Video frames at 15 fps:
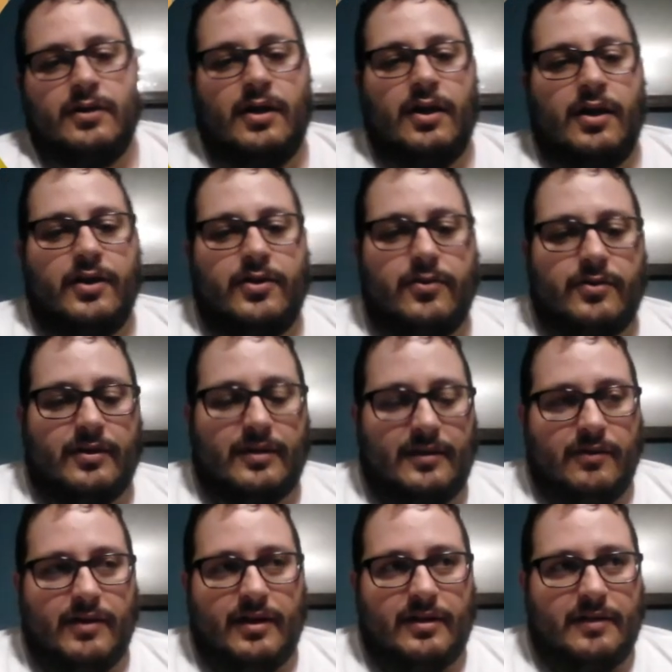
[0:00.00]
you could
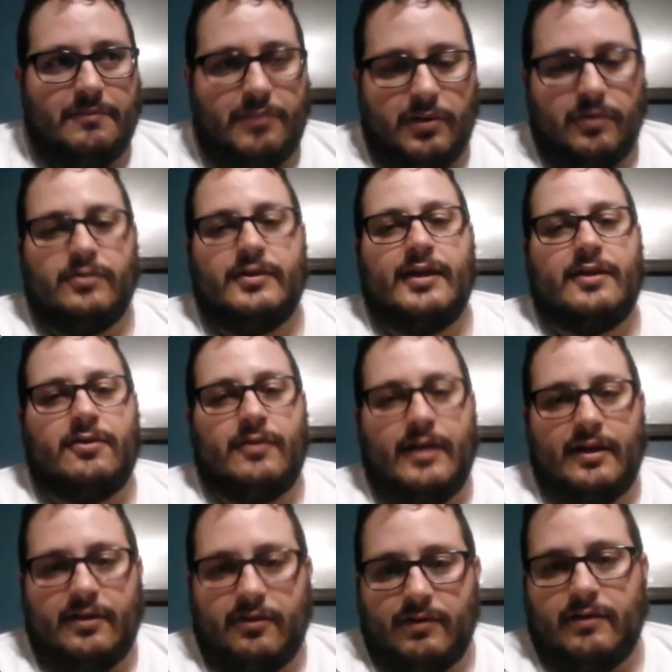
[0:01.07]
theoretically pull nickel
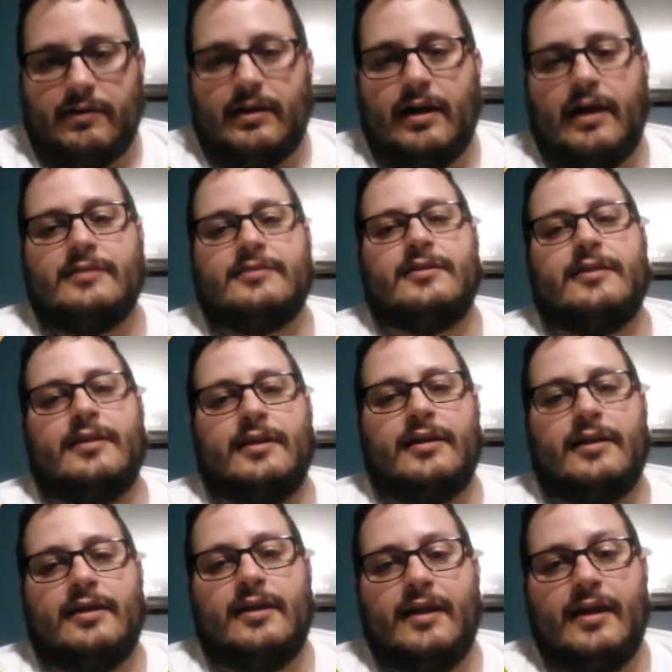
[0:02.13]
out of the ground
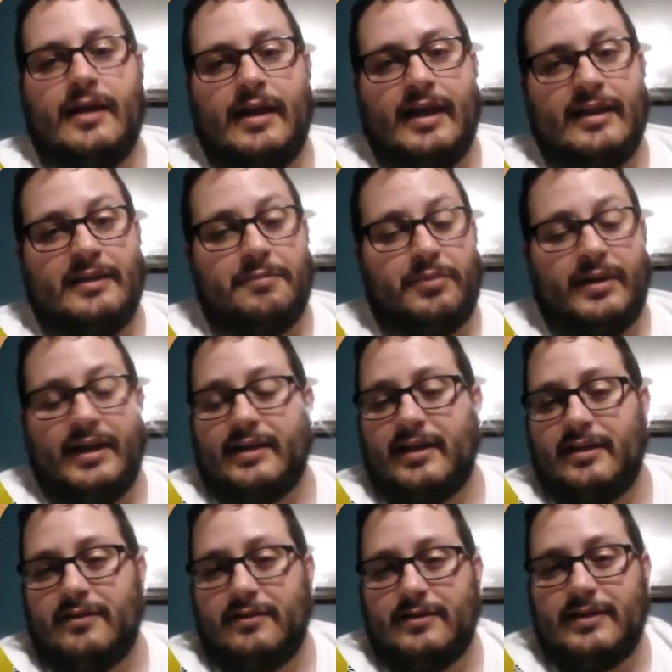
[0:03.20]
constantly, and the plant
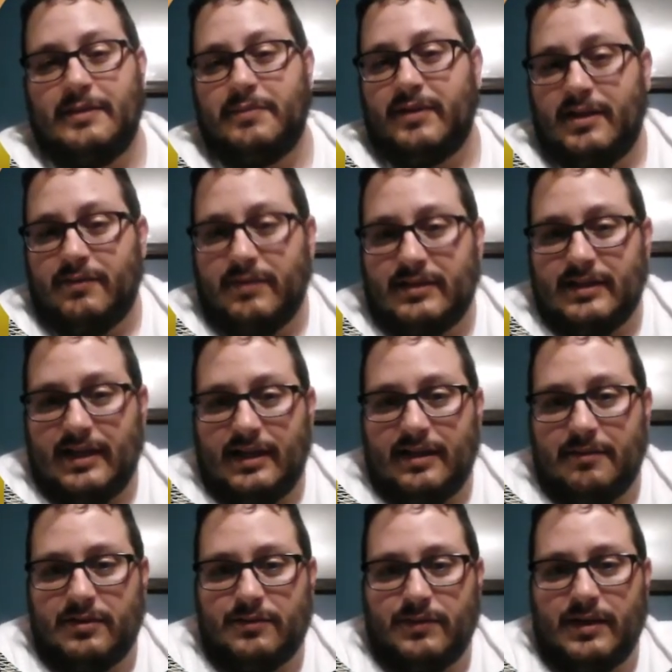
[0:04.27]
can typically retain
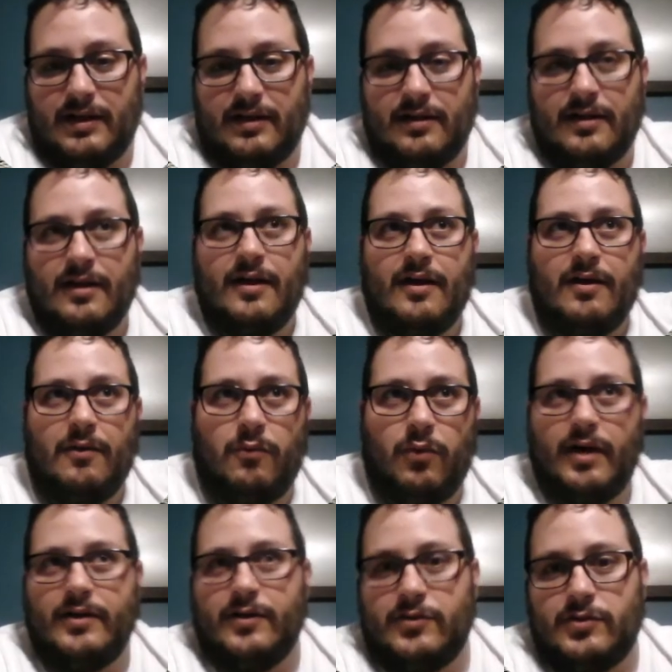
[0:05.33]
it between
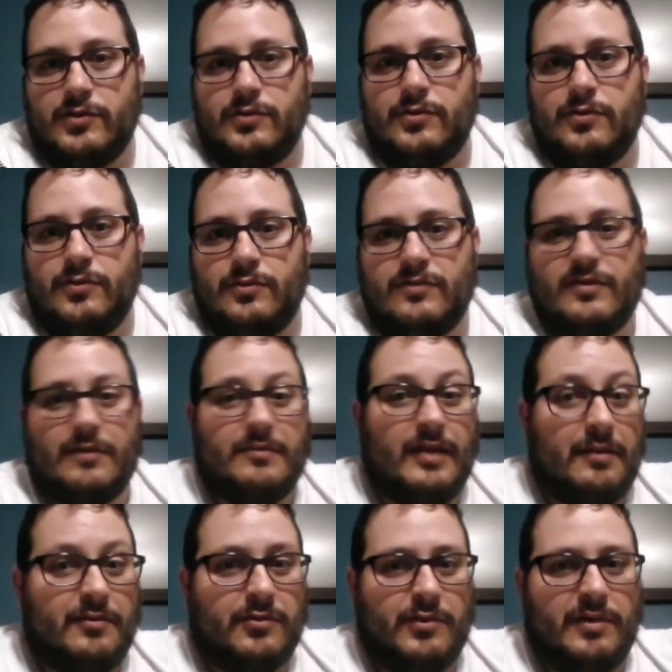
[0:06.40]
1 to 2,
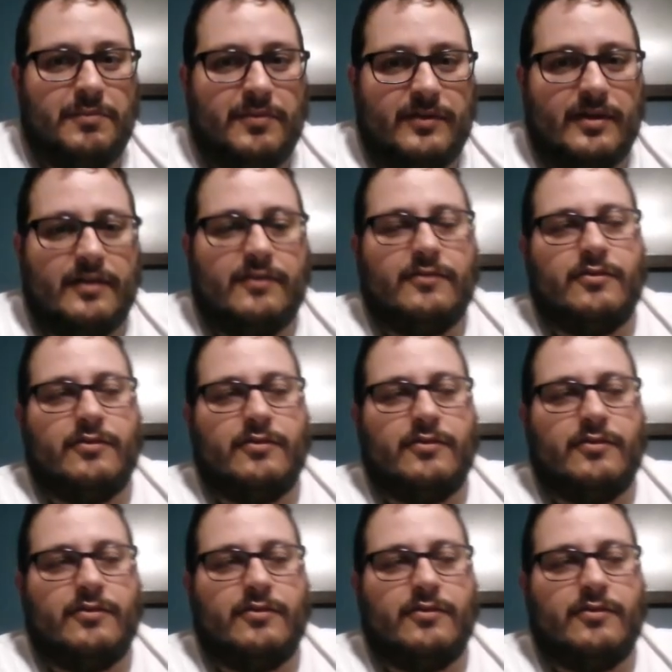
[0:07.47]
sometimes 3%.